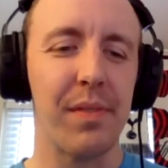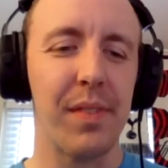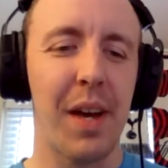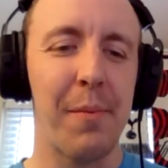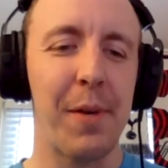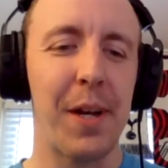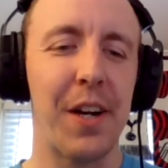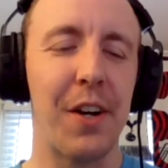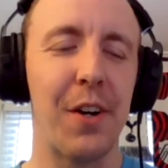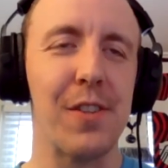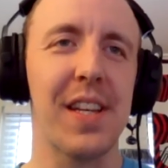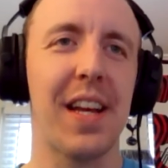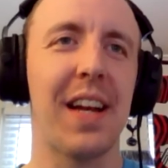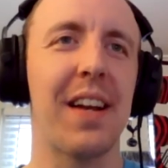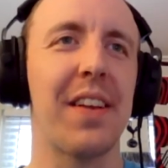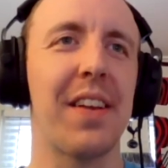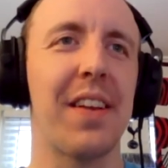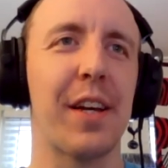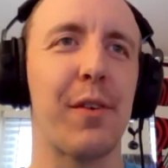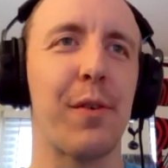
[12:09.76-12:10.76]
I mean, I know it's
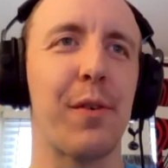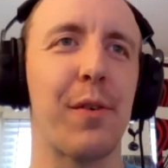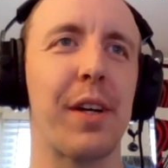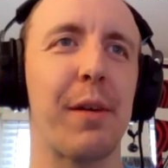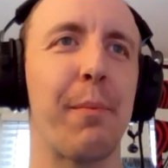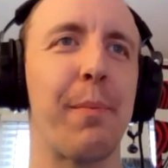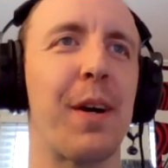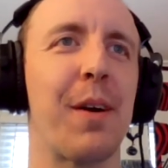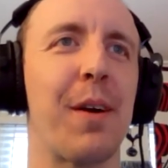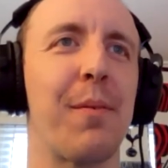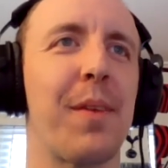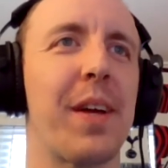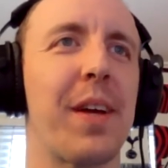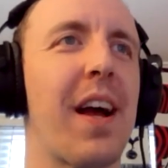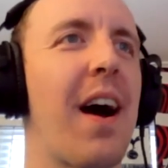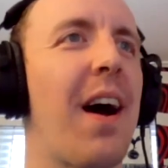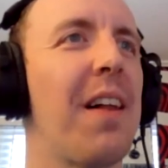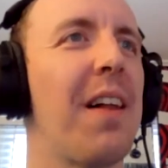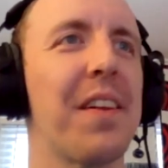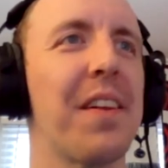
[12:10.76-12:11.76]
kind of like we compare him like
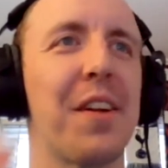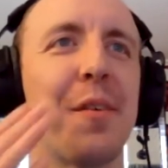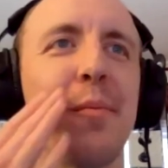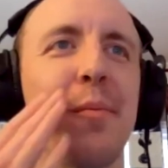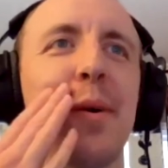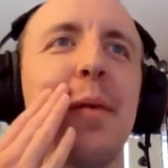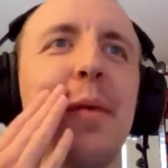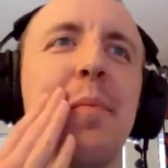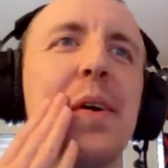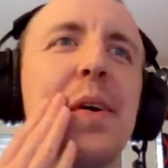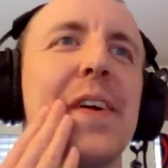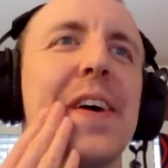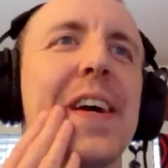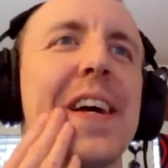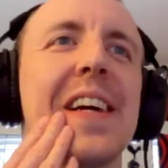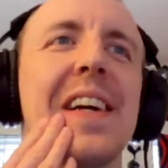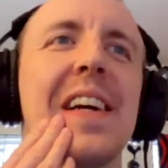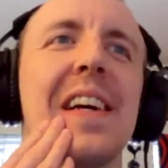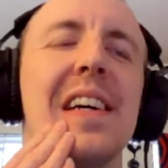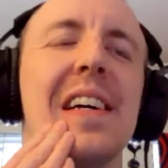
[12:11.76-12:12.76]
Haaland a bit, but
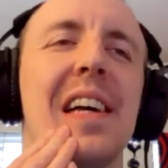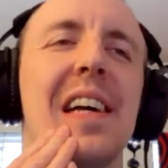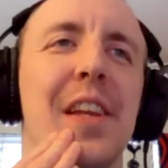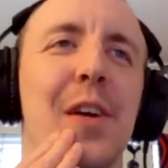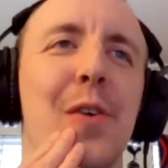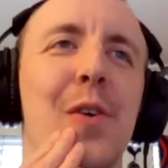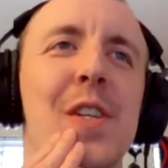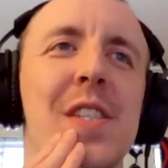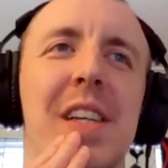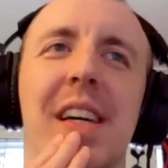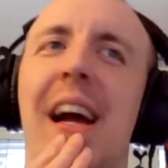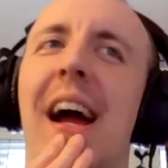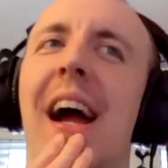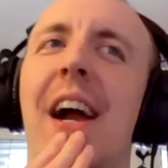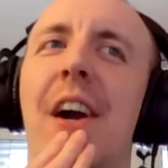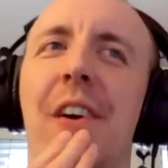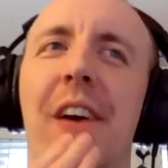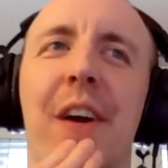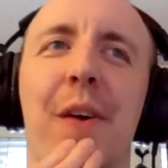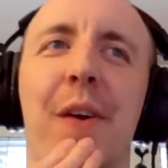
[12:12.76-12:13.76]
like there was a guy
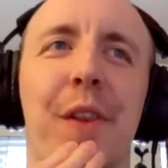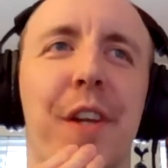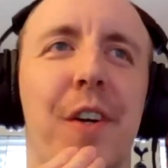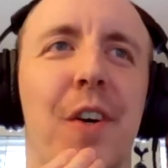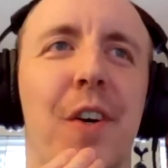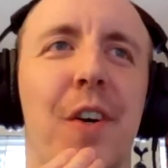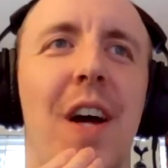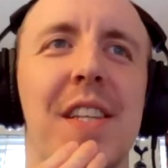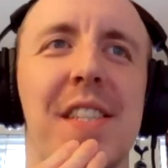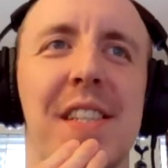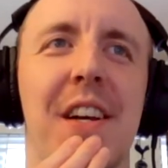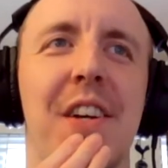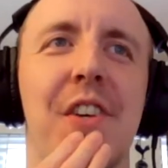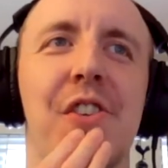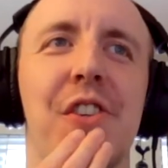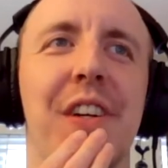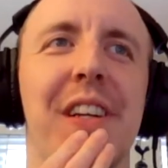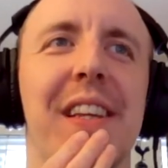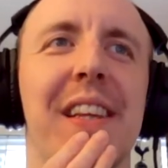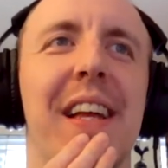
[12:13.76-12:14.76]
I ran with in cross
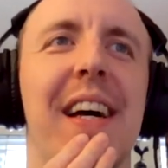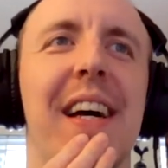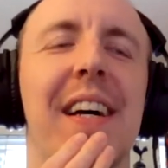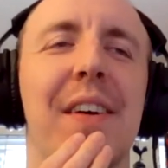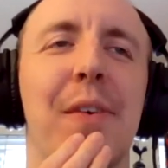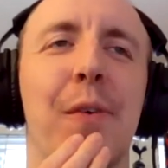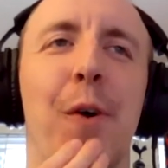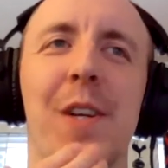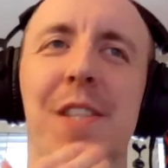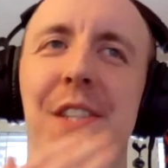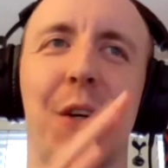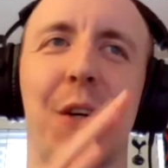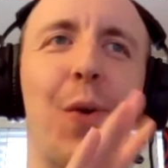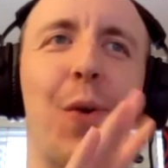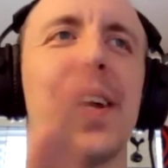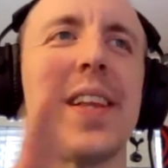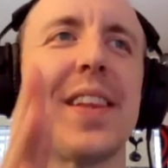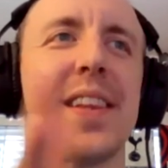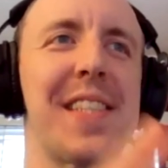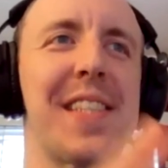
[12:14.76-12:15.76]
country that wasn't
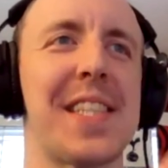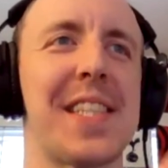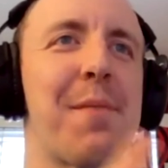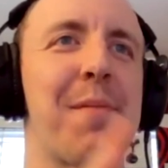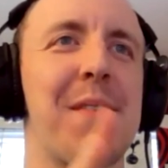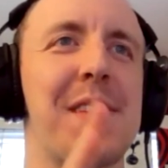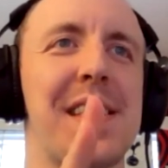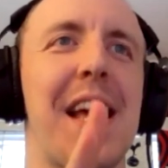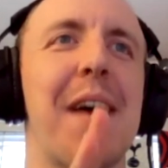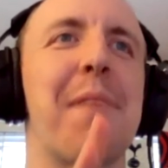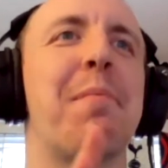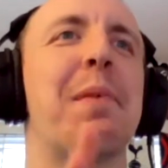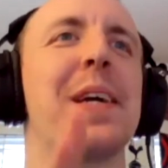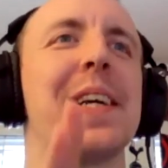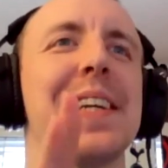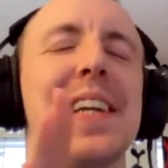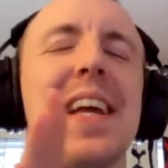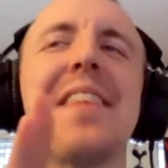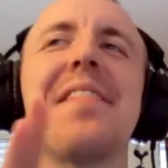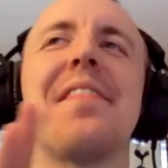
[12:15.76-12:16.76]
quite the same as that, but
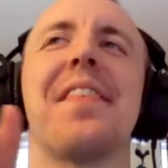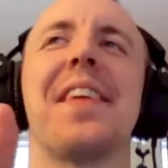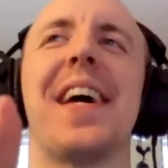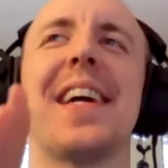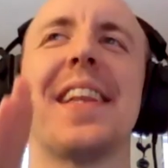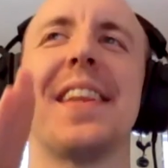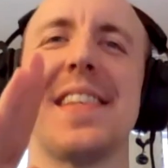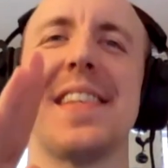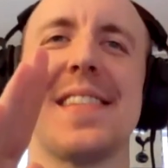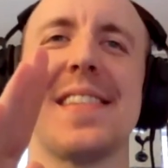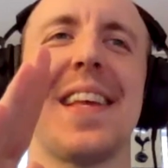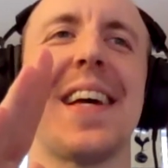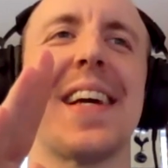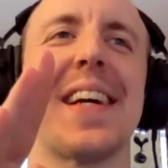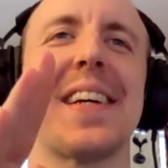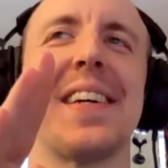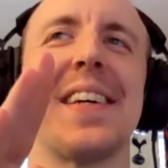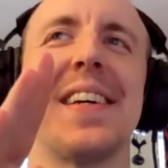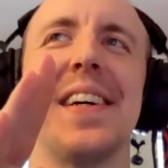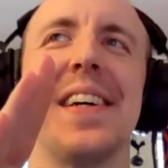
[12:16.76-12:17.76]
he definitely had this
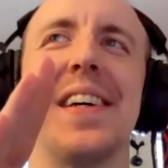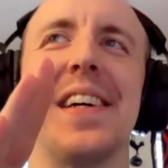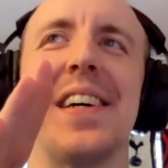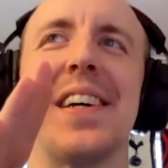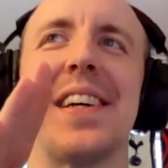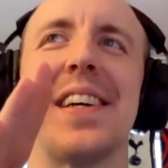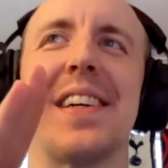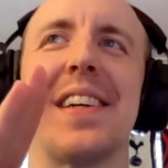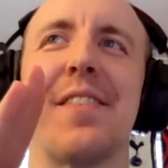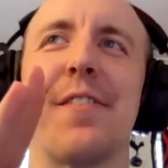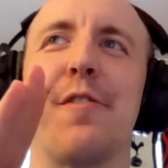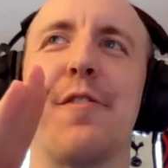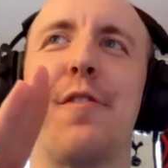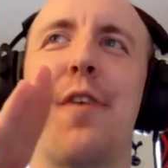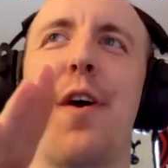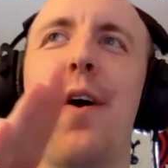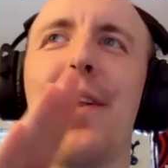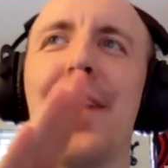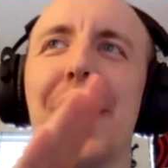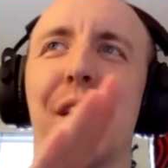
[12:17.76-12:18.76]
like
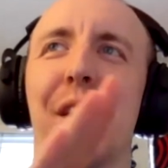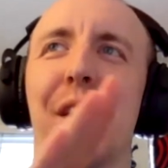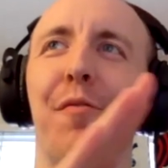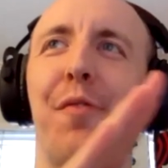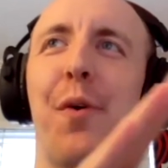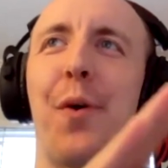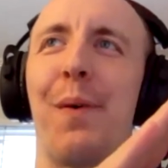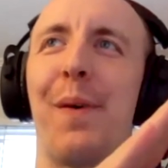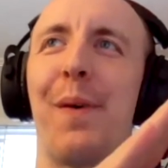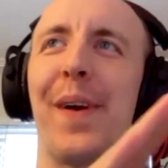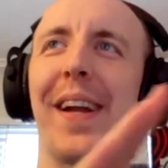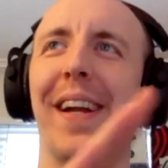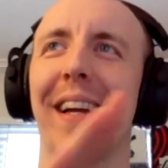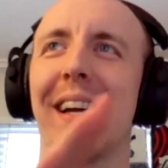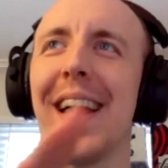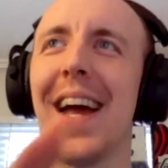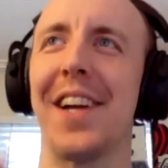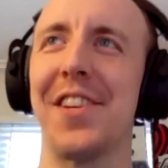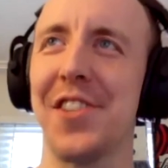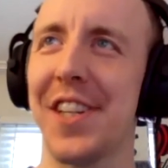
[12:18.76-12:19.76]
falling forward
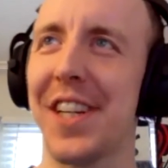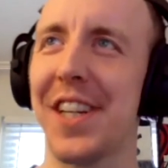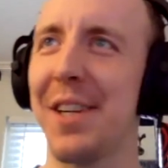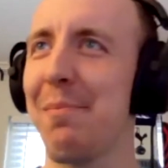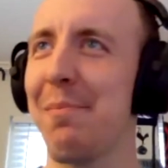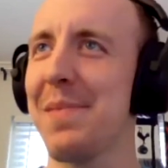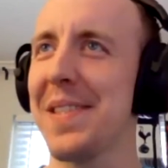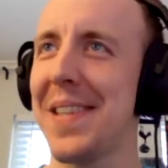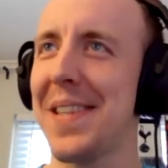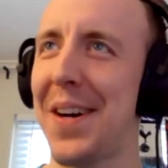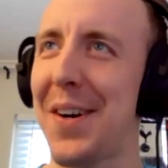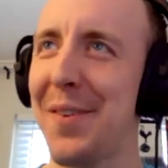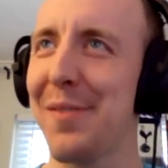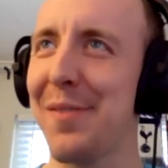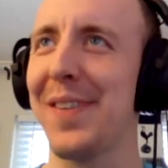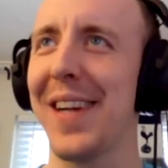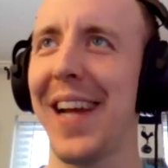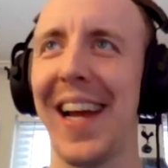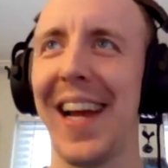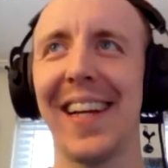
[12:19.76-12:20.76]
and catching
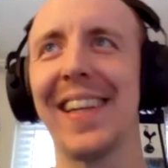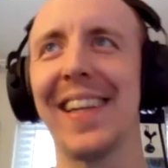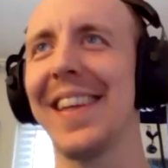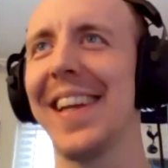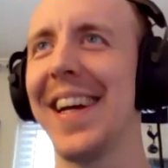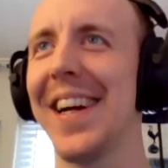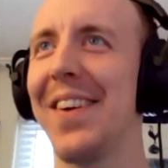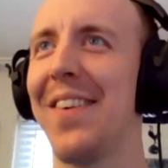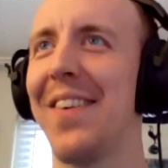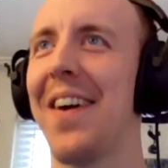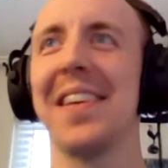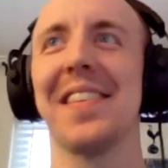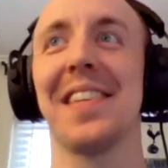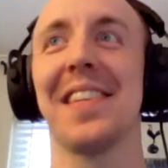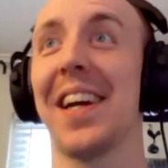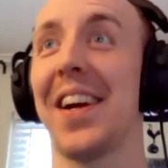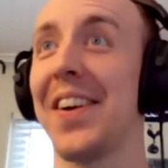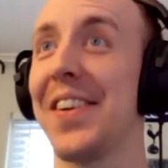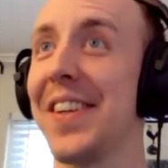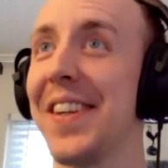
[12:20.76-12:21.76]
himself gait thing where I was
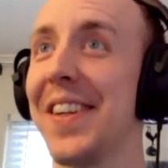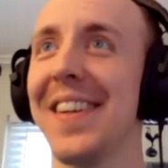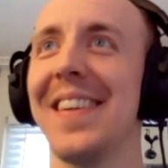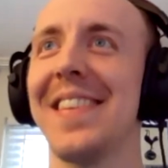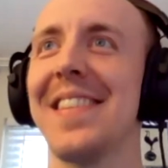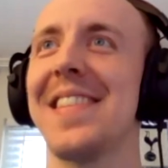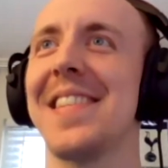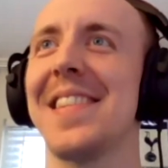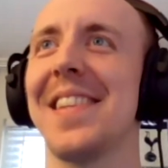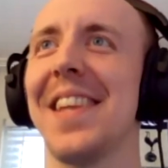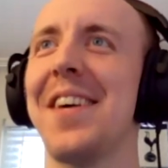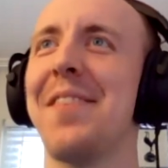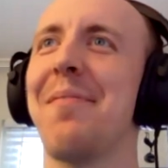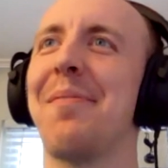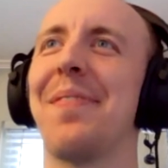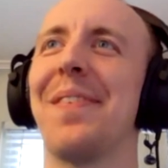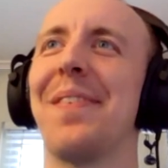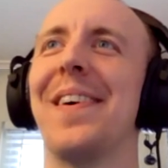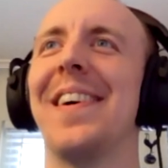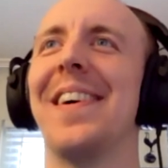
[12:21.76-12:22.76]
like, Are you gonna
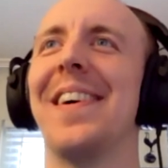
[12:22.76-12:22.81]
slip?